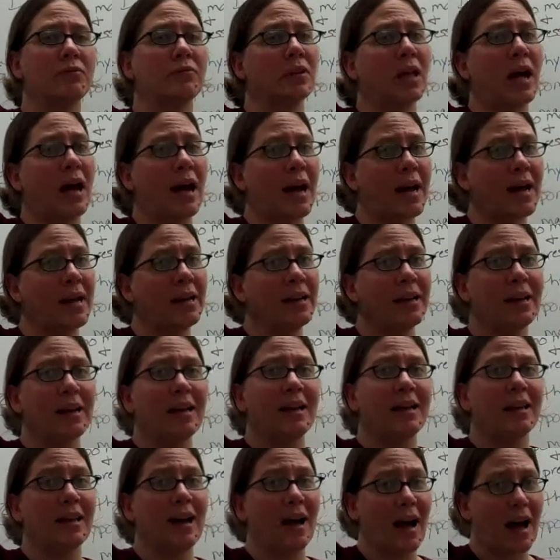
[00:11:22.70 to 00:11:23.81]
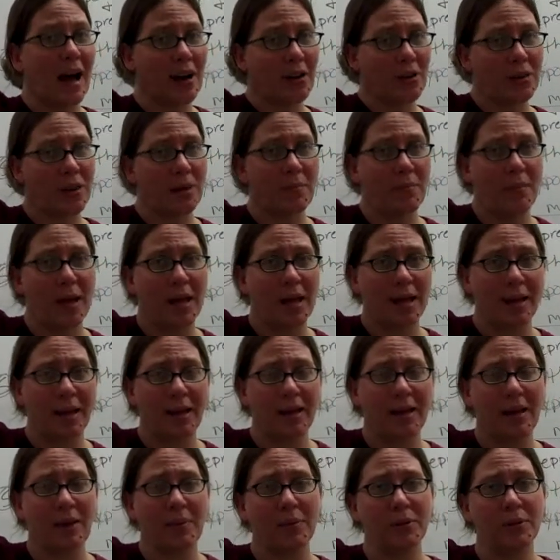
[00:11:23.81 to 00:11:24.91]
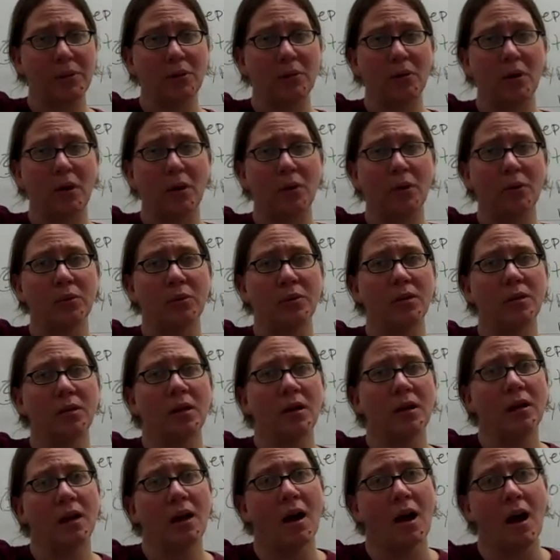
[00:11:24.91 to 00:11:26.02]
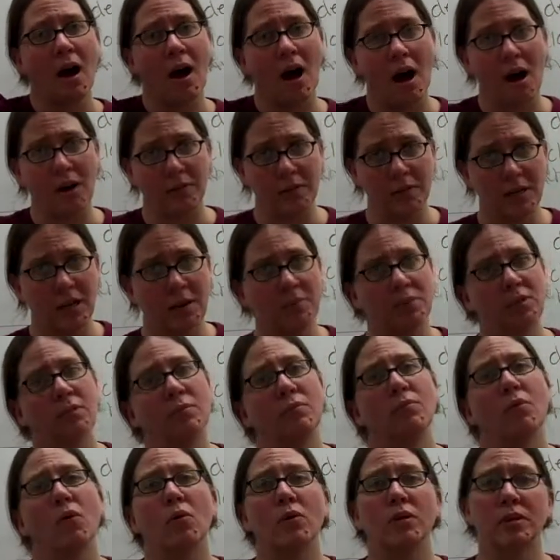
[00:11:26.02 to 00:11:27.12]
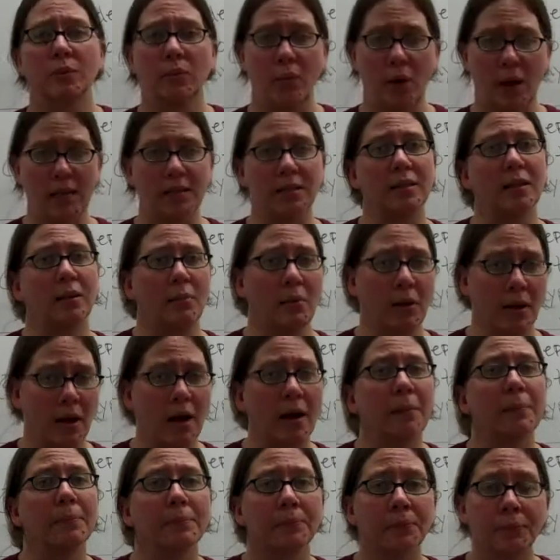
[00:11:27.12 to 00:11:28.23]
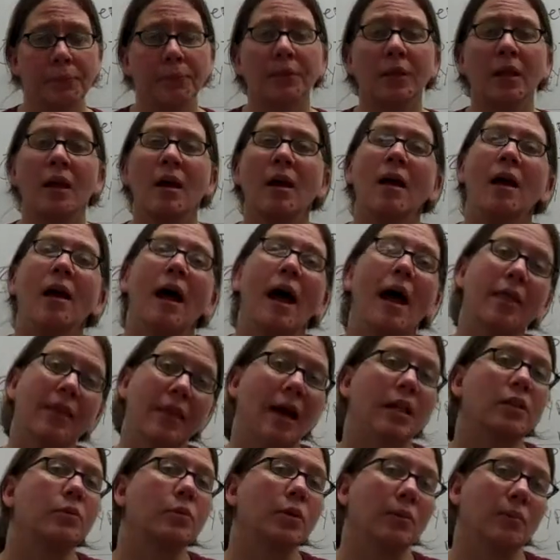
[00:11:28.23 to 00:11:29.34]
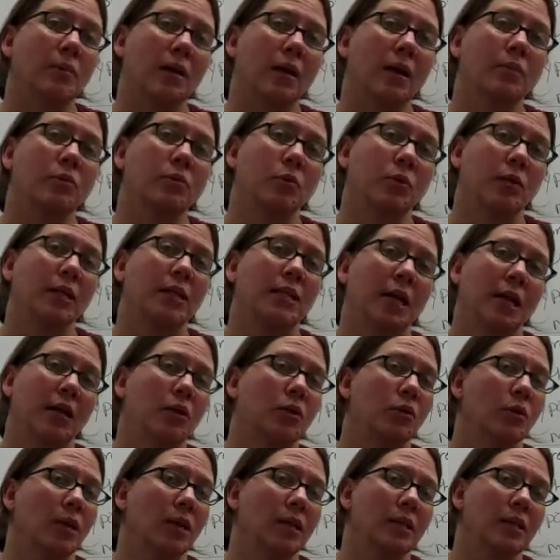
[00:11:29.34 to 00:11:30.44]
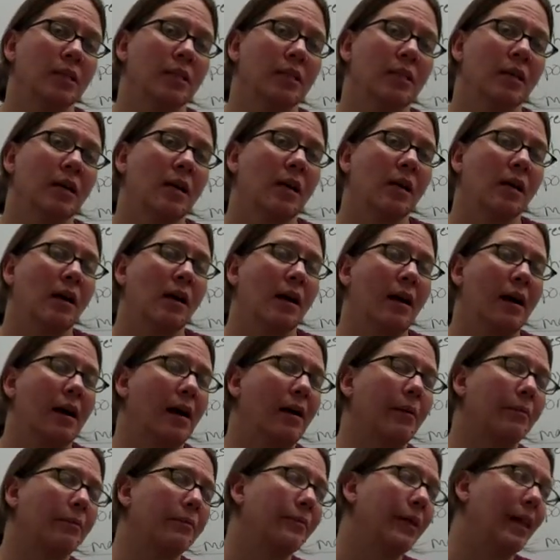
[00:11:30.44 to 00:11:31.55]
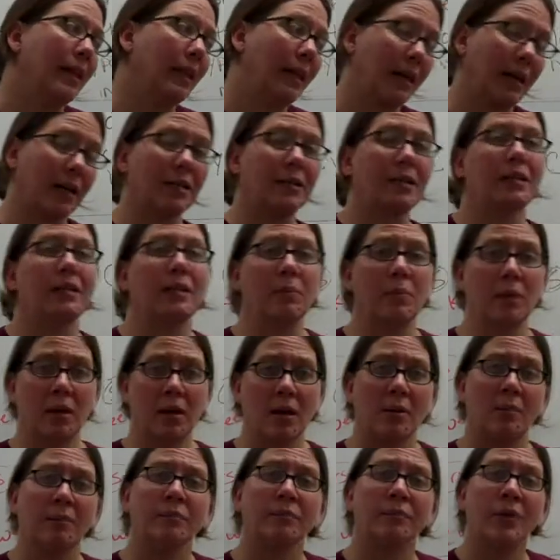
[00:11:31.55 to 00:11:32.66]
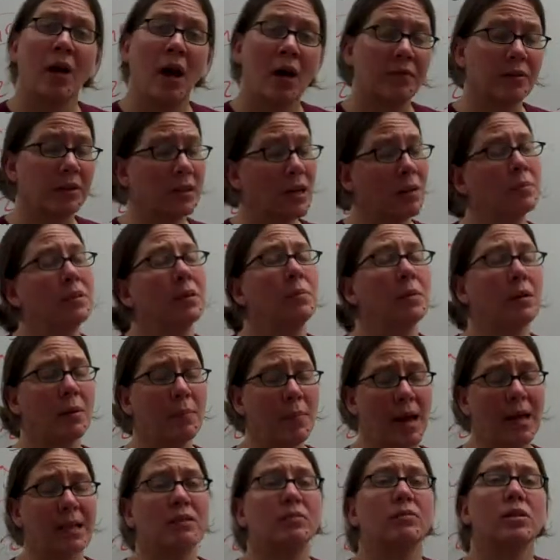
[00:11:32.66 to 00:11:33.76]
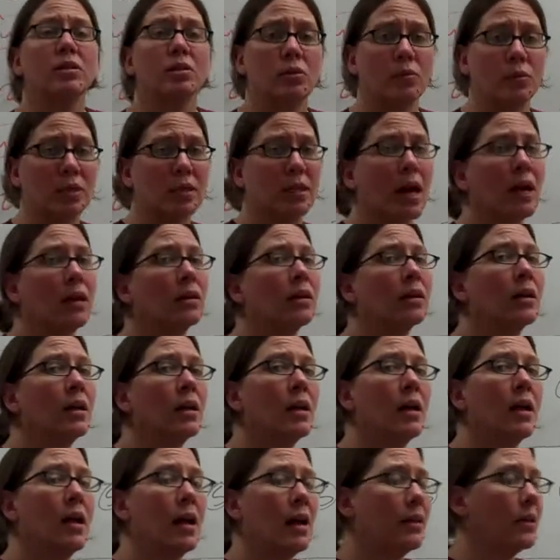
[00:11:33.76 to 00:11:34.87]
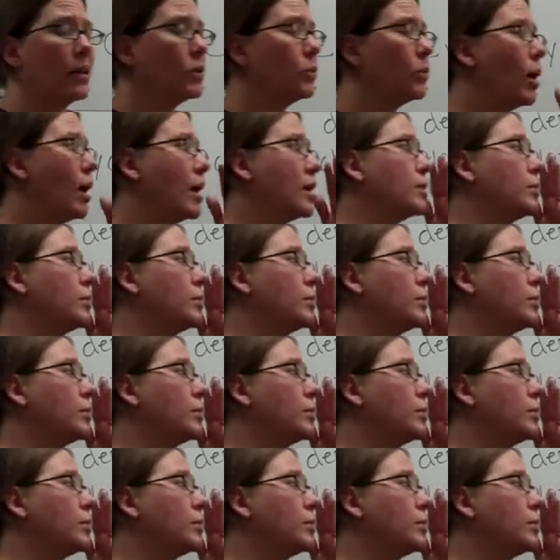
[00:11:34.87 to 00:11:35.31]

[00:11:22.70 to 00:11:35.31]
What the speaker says: fly, the higher that manic episode goes, oftentimes the more depressed they become. And that's where it becomes really dangerous. And like I said, oftentimes they become actively suicidal, and that's where